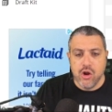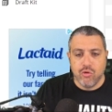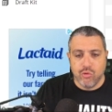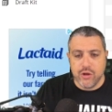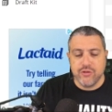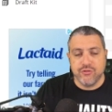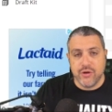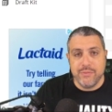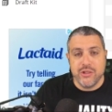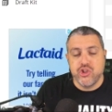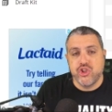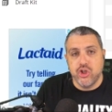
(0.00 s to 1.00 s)
Royce
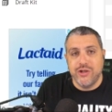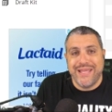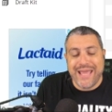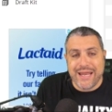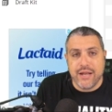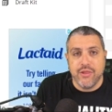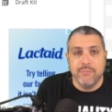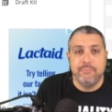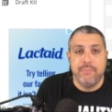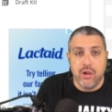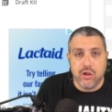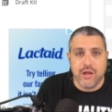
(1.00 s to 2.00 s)
Freeman should get the
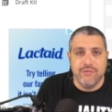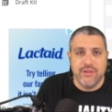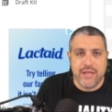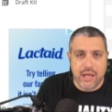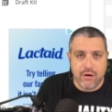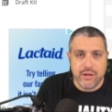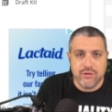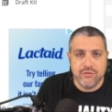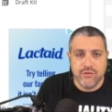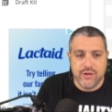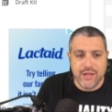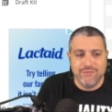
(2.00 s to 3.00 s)
bulk of the carries
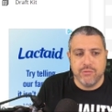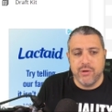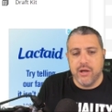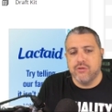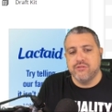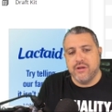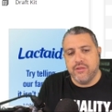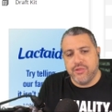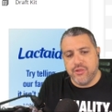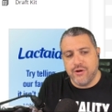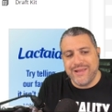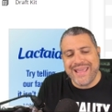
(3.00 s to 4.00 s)
for the Denver Broncos. And at
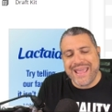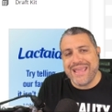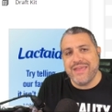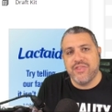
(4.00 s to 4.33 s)
38th